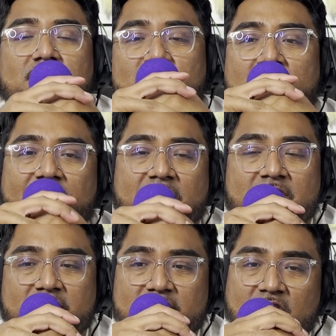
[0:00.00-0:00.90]

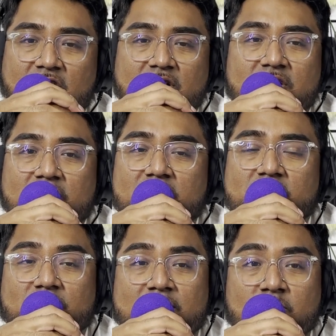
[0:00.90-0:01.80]
Rafael Nadal.
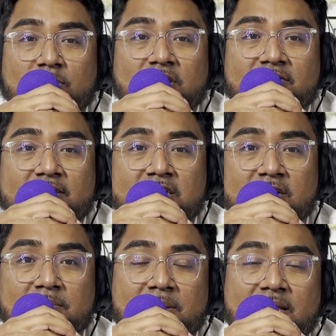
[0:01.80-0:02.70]
So I do believe he's
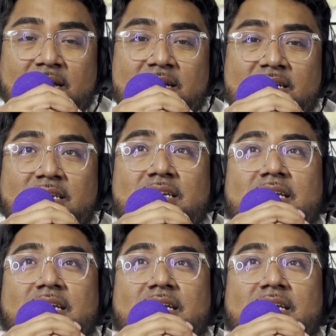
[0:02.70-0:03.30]
going to play.